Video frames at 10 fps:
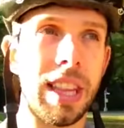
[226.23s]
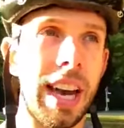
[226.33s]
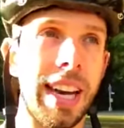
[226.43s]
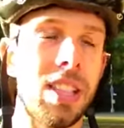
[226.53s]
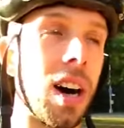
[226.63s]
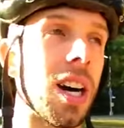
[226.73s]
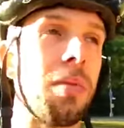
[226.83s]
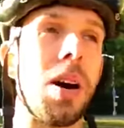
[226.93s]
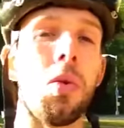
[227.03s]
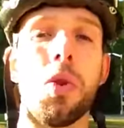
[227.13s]
I talk
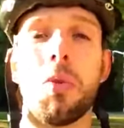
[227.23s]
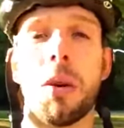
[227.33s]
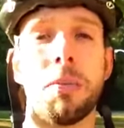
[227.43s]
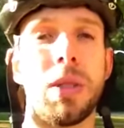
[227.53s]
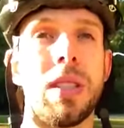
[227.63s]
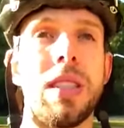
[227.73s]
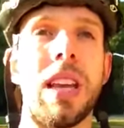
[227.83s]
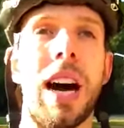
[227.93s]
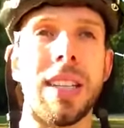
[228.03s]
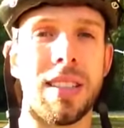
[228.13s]
about warm-ups
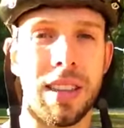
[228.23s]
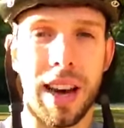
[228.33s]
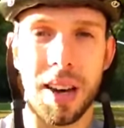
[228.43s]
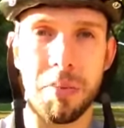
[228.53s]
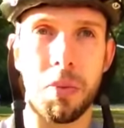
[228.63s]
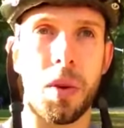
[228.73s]
nonstop,